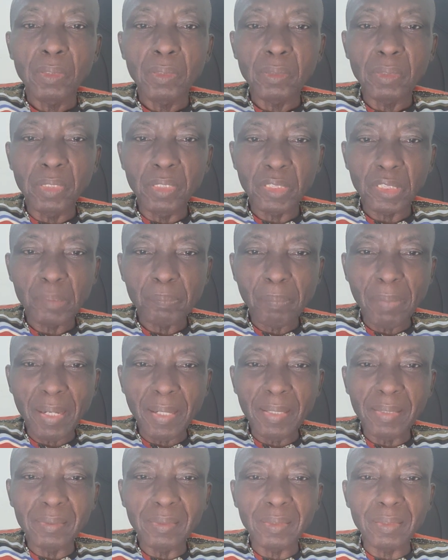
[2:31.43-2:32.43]
This
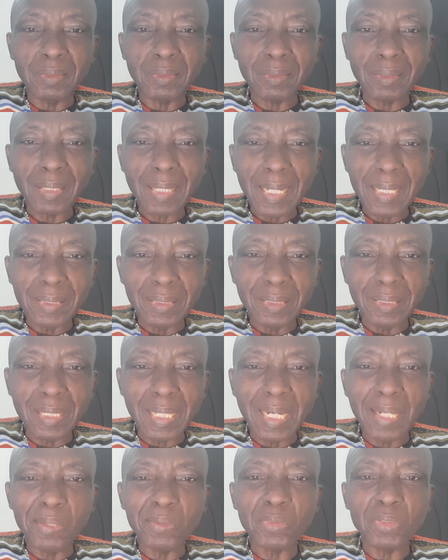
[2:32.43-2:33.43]
man is carrying
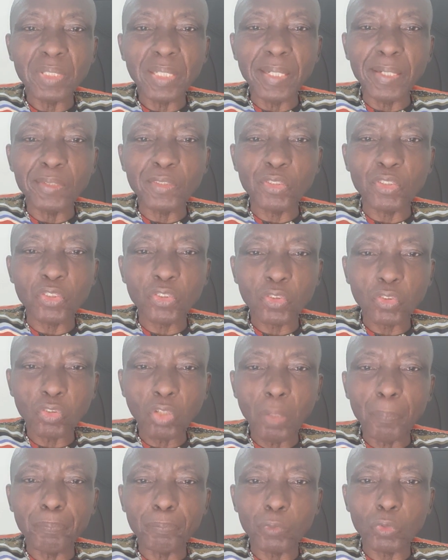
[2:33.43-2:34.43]
out a
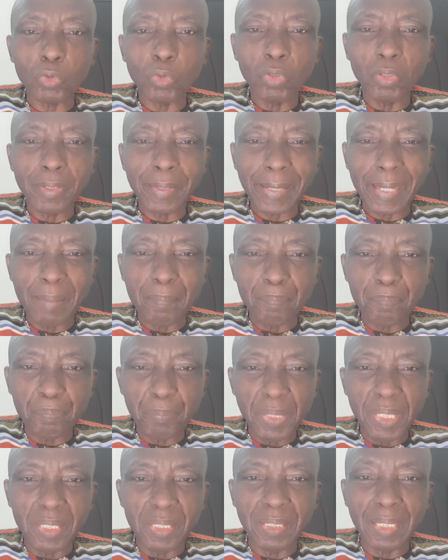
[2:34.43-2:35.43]
subtle
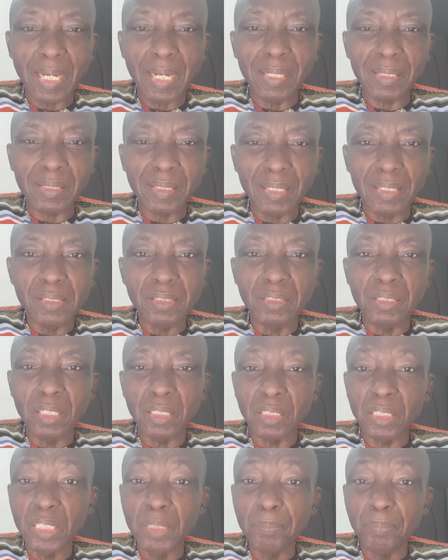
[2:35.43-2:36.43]
campaign against the
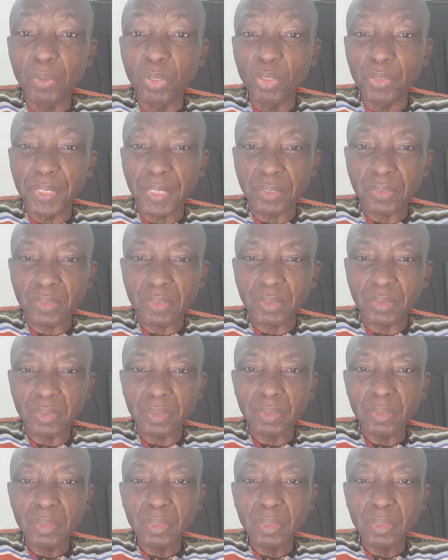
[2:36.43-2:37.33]
Igbo race